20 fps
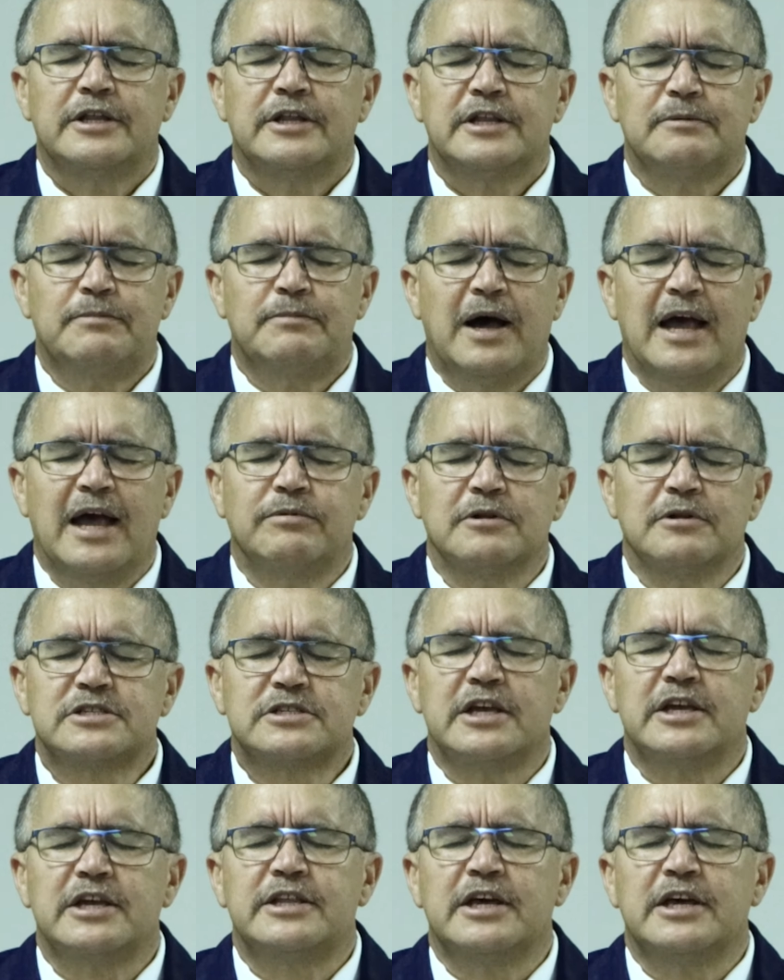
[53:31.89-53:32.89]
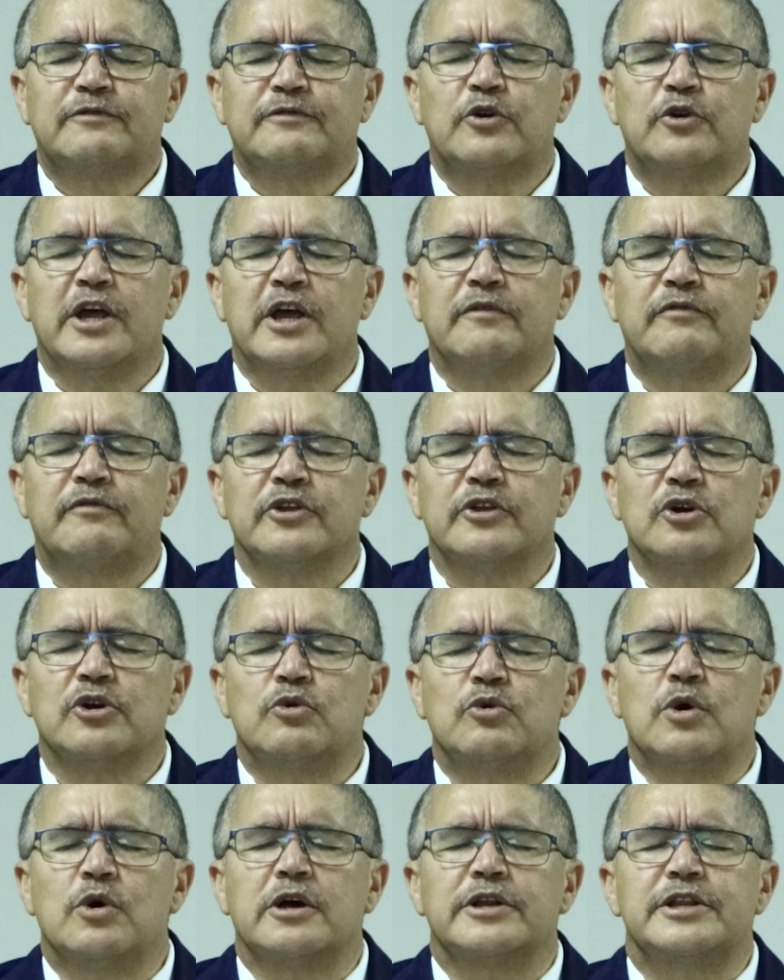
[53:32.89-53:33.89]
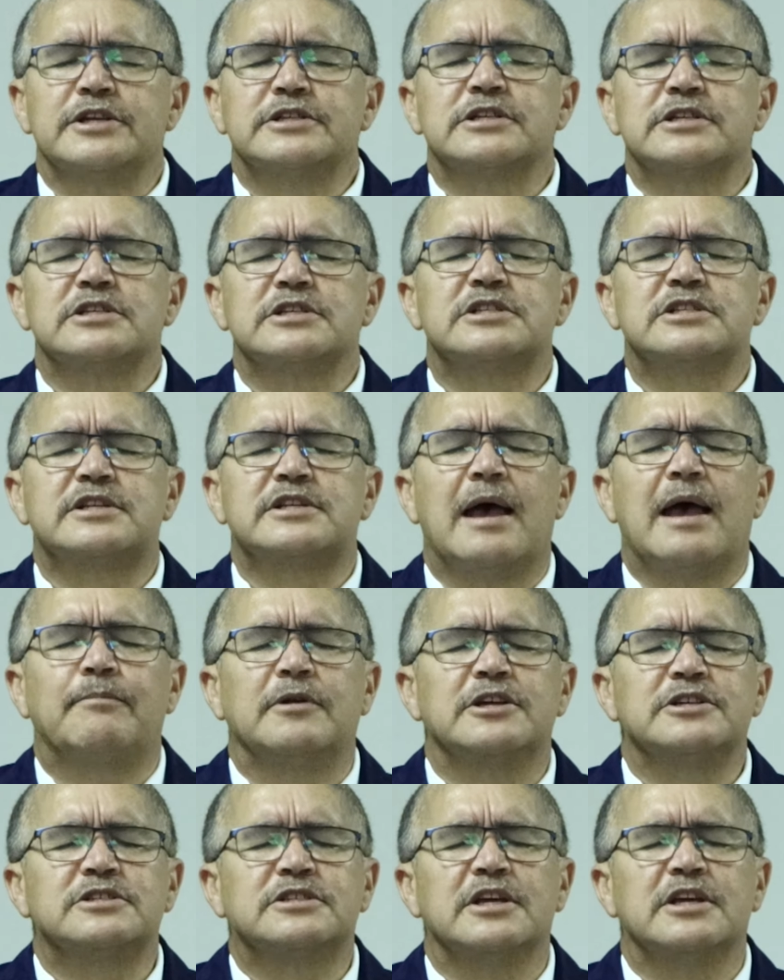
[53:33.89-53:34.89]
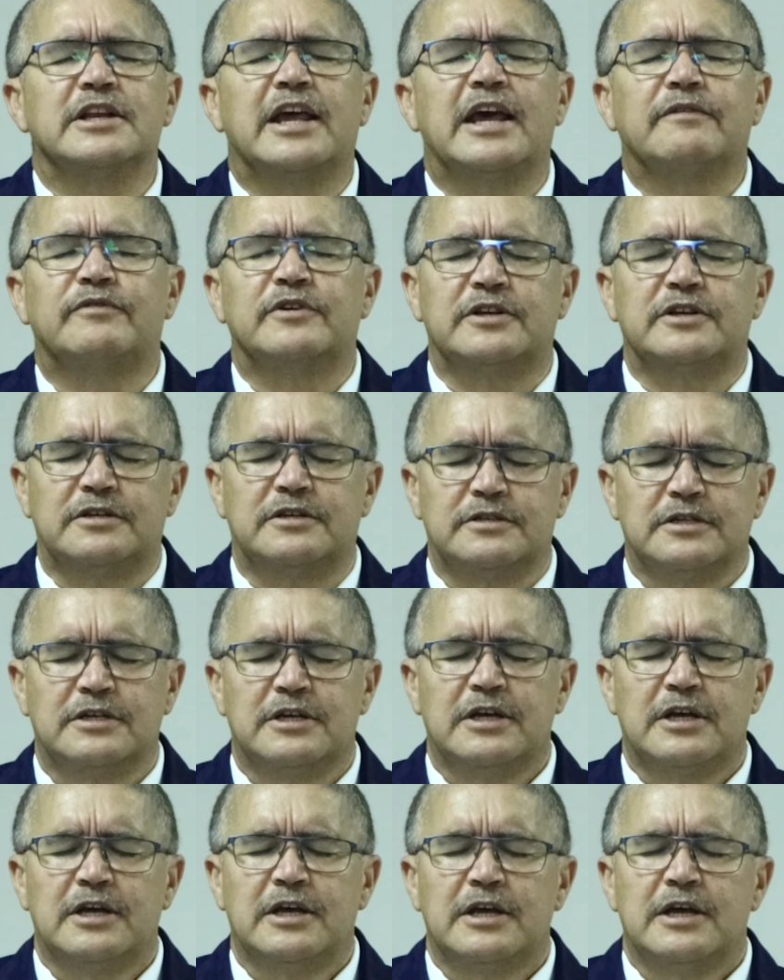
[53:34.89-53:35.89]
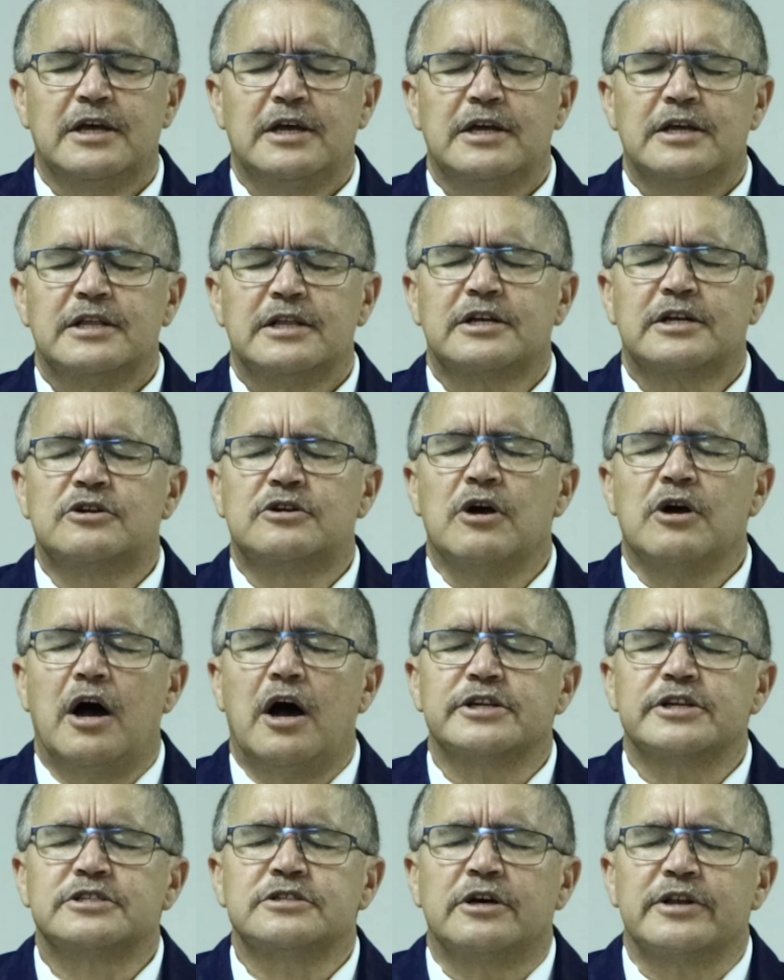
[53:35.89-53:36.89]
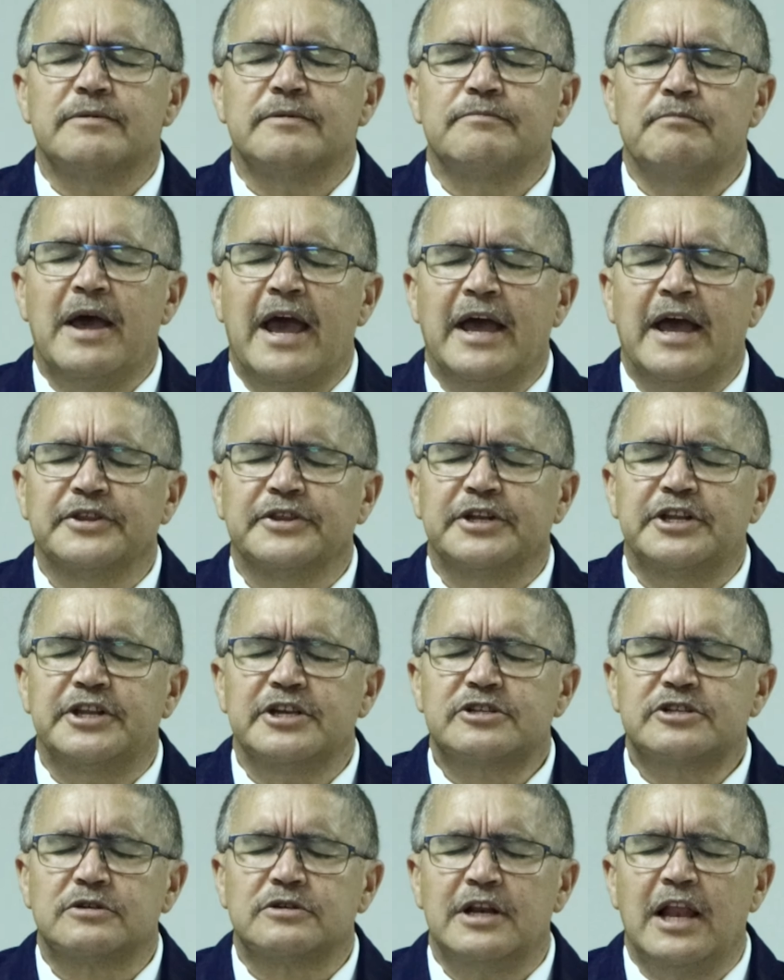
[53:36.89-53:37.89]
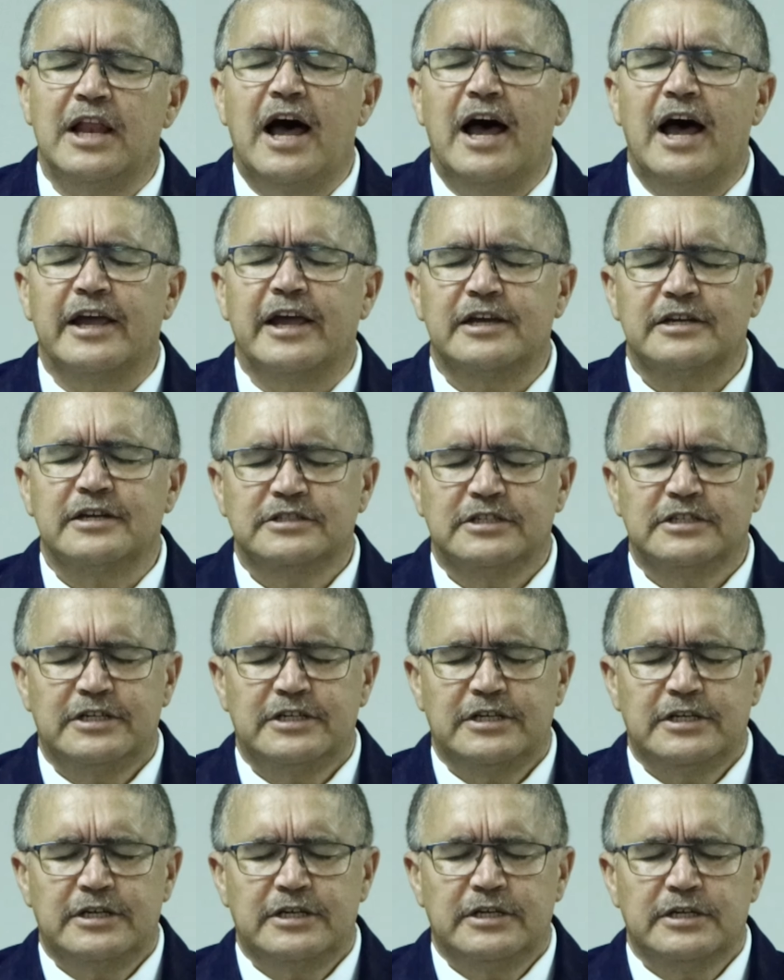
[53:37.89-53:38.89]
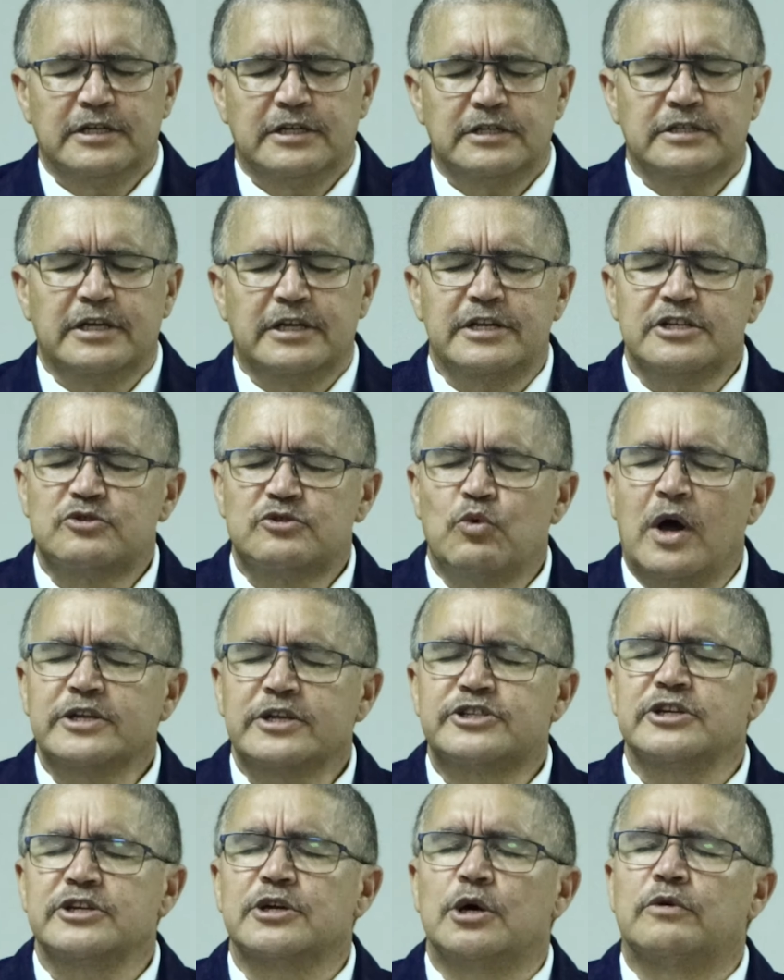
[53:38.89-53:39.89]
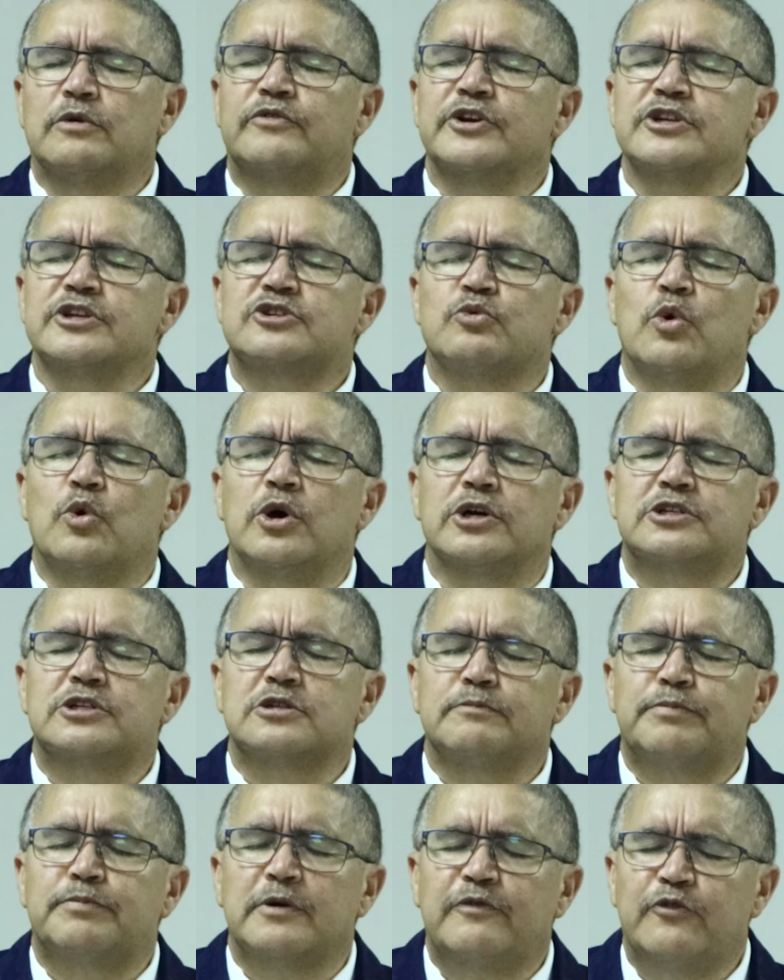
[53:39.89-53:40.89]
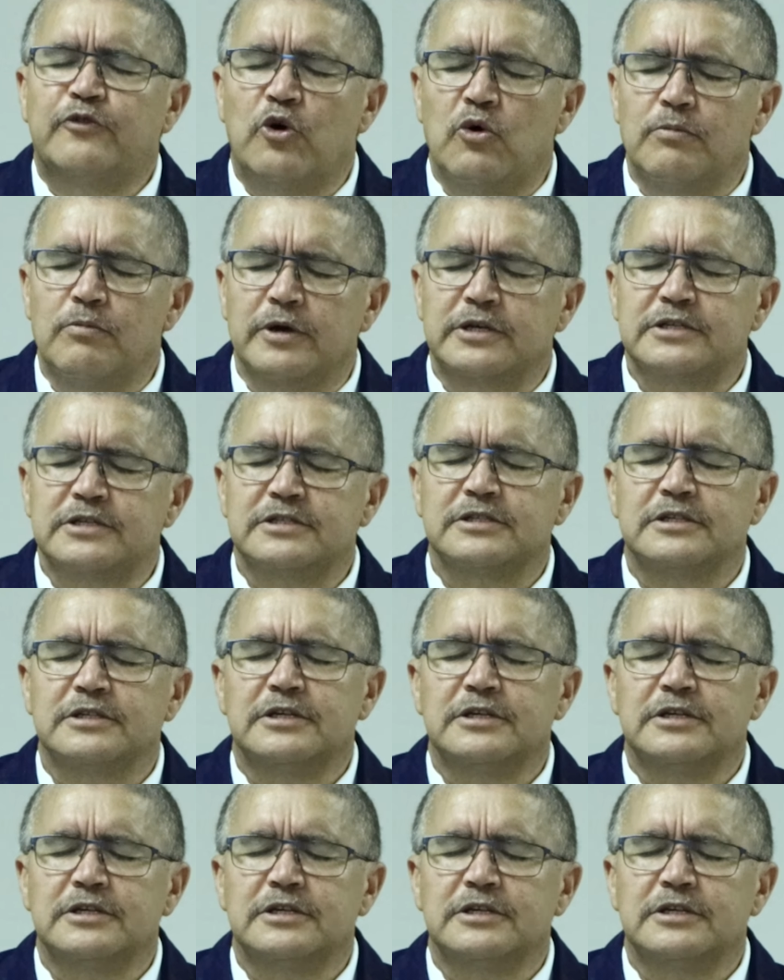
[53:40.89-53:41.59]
The Bible says that forever your word is established in heaven, that God is not a man that he should lie, and that he's watching over his word to perform it.